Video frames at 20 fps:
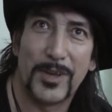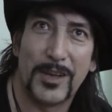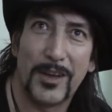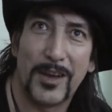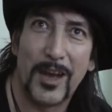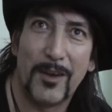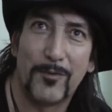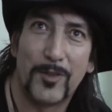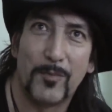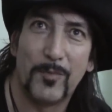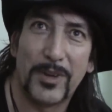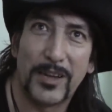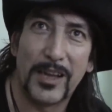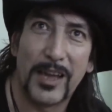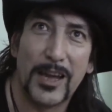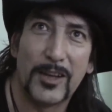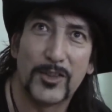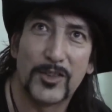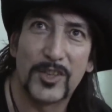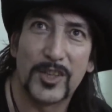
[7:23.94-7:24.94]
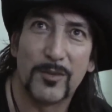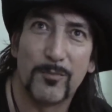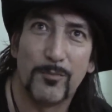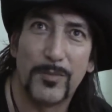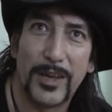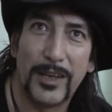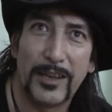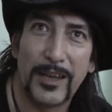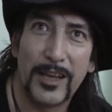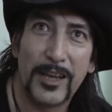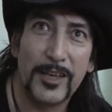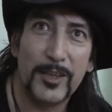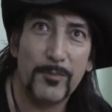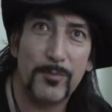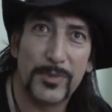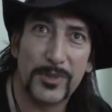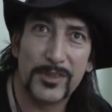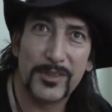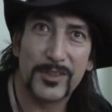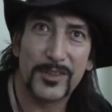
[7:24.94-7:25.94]
have the big house in Bel Air,
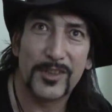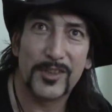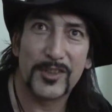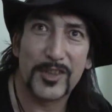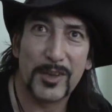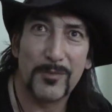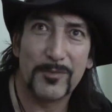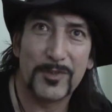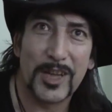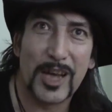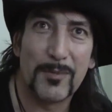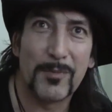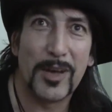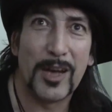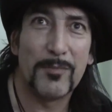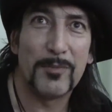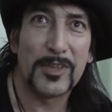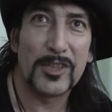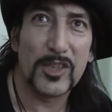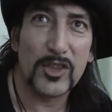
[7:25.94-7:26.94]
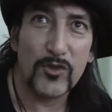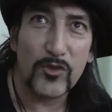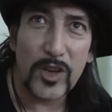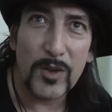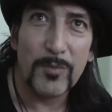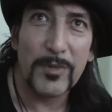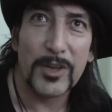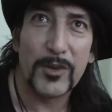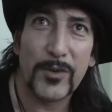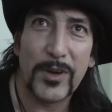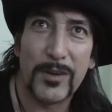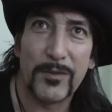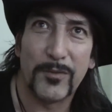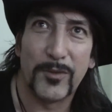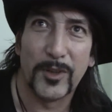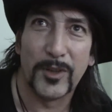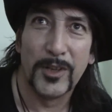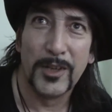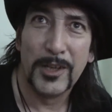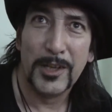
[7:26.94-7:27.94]
but at the same time, I'm extremely
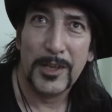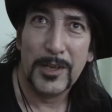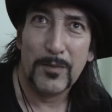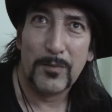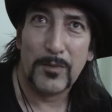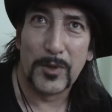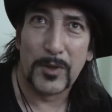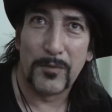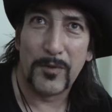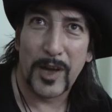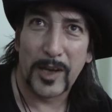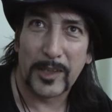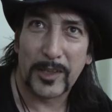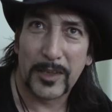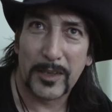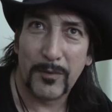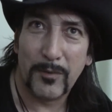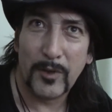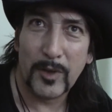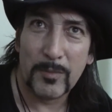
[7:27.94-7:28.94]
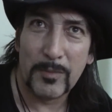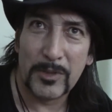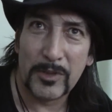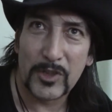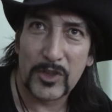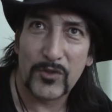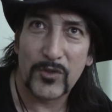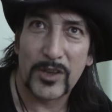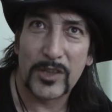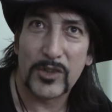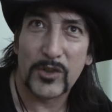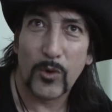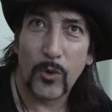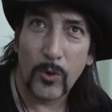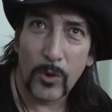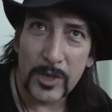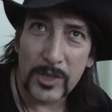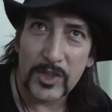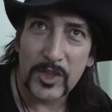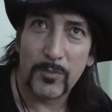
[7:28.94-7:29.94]
grateful for the fact that the film industry has
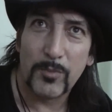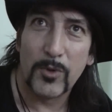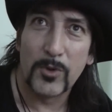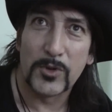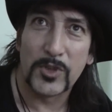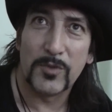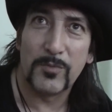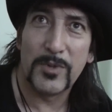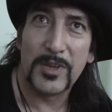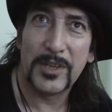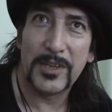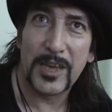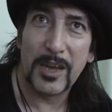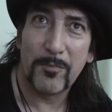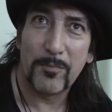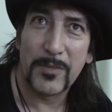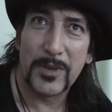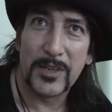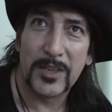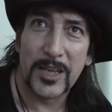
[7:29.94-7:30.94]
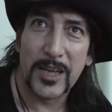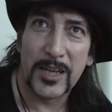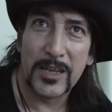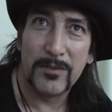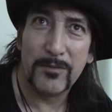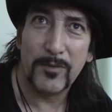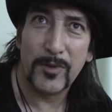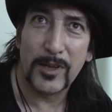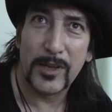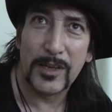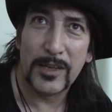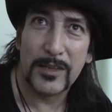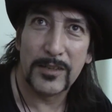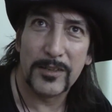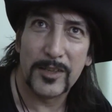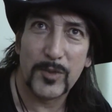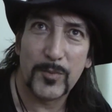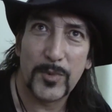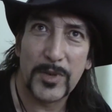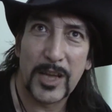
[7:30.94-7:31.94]
always supported me, kept me alive,
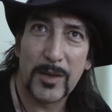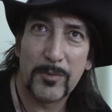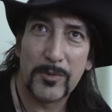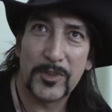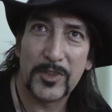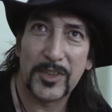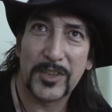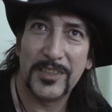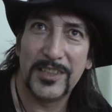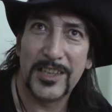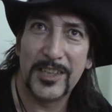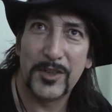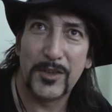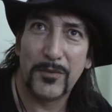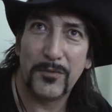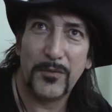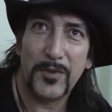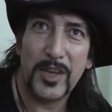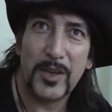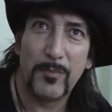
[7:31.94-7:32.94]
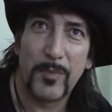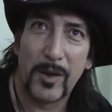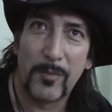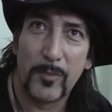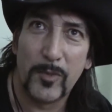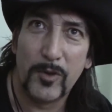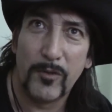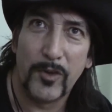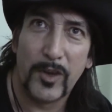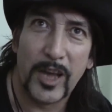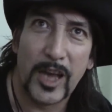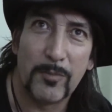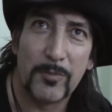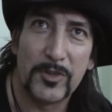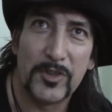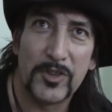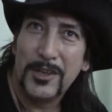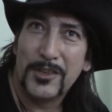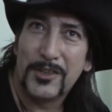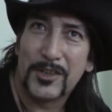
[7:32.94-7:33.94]
and has been able to continue to feed my movie
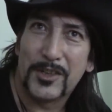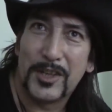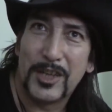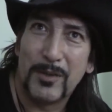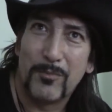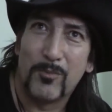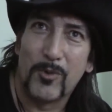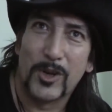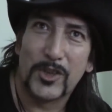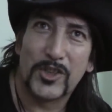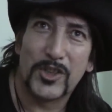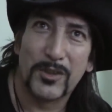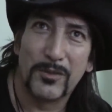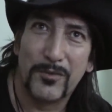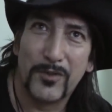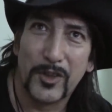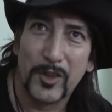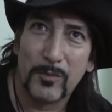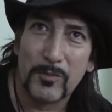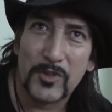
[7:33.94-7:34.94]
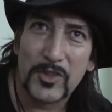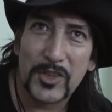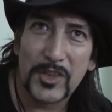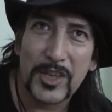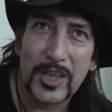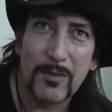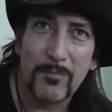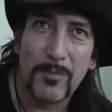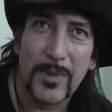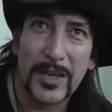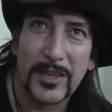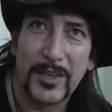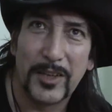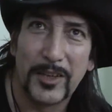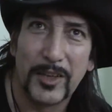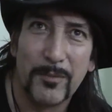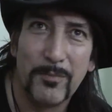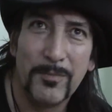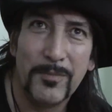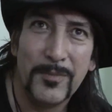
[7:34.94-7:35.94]
habit, to keep watching films, to keep
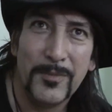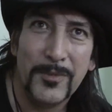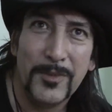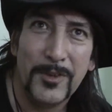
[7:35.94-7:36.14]
making them.